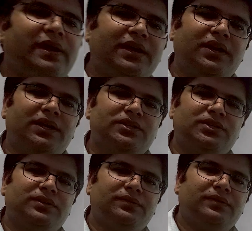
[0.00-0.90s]

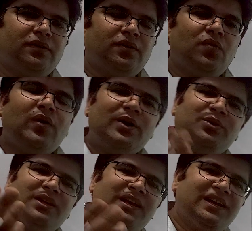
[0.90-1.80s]
pancreas. What do
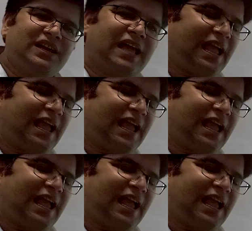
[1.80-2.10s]
you think?